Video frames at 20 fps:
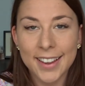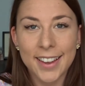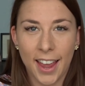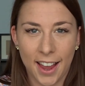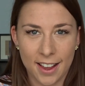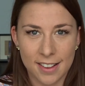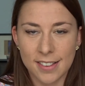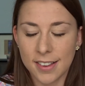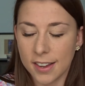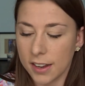
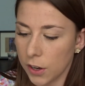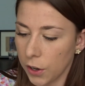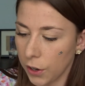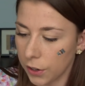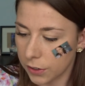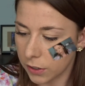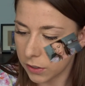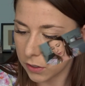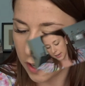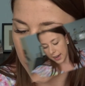yes,
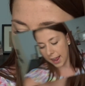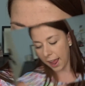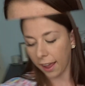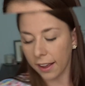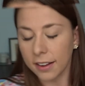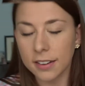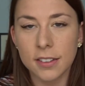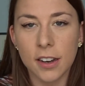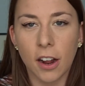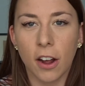good. So
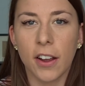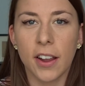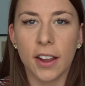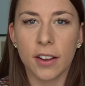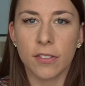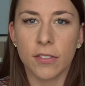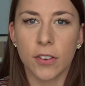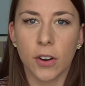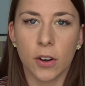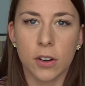next I
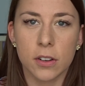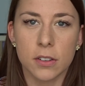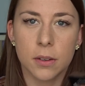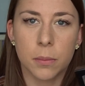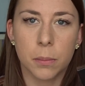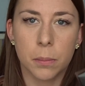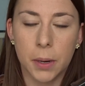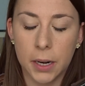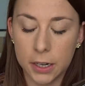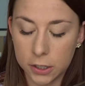have got
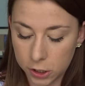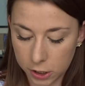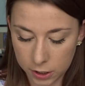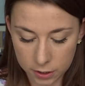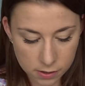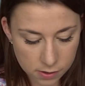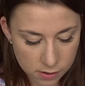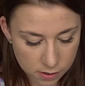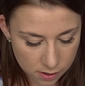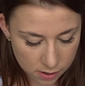some
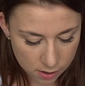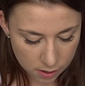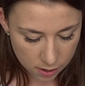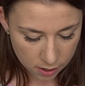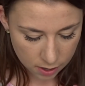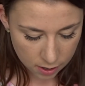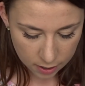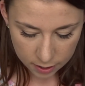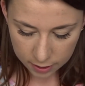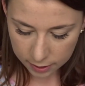blushes.
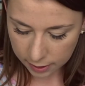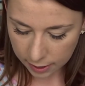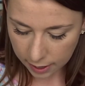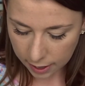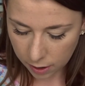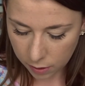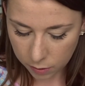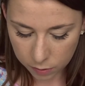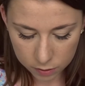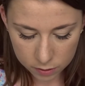
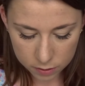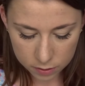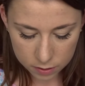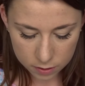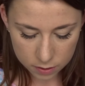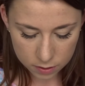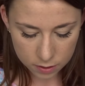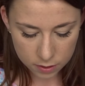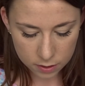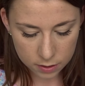Now
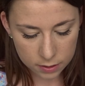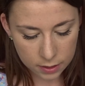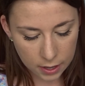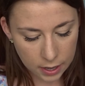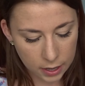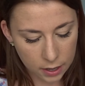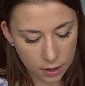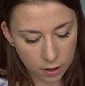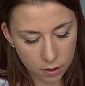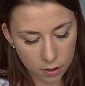
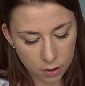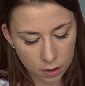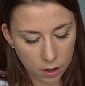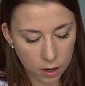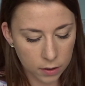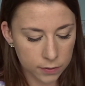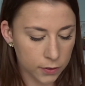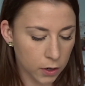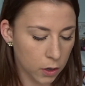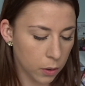
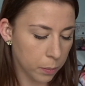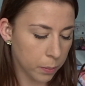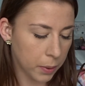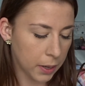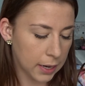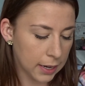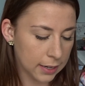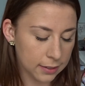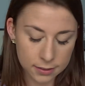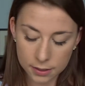I've got
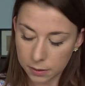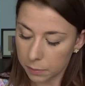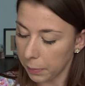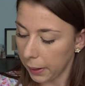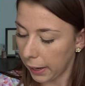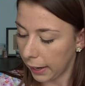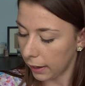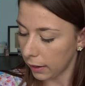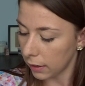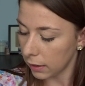Pearlescent
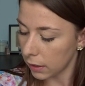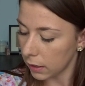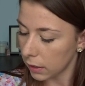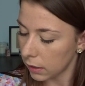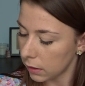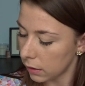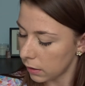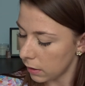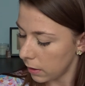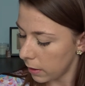Pink,
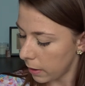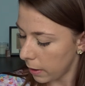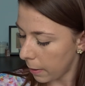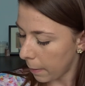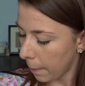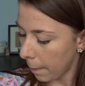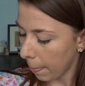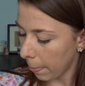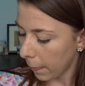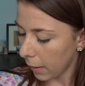
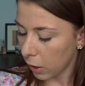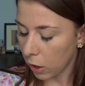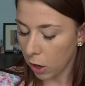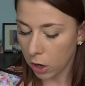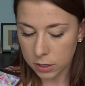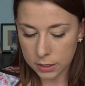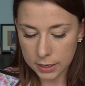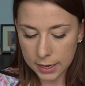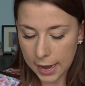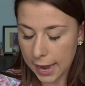
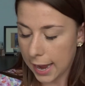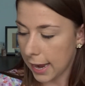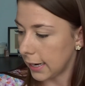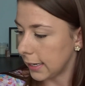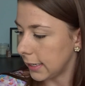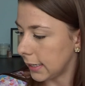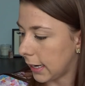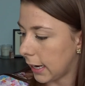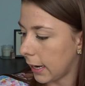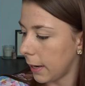Cotton
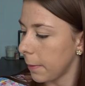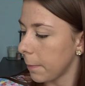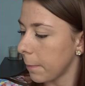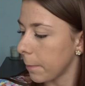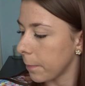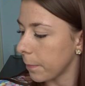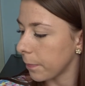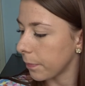Candy